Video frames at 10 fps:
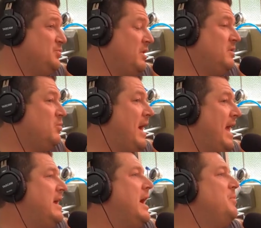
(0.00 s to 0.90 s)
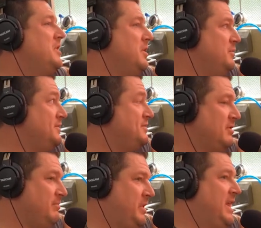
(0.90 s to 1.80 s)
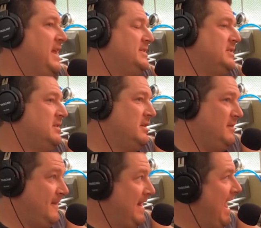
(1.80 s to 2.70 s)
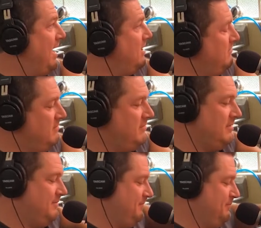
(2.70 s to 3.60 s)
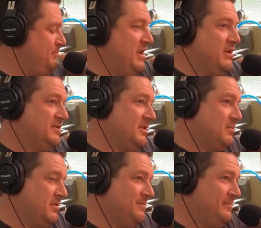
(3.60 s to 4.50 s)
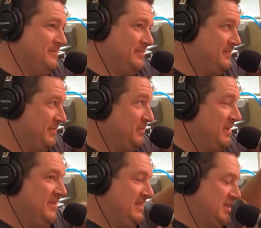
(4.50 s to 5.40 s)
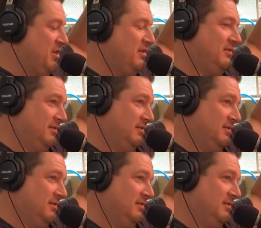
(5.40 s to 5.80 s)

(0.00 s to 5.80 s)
wonder why I would go to a certain place that had beers that were 3 feet tall,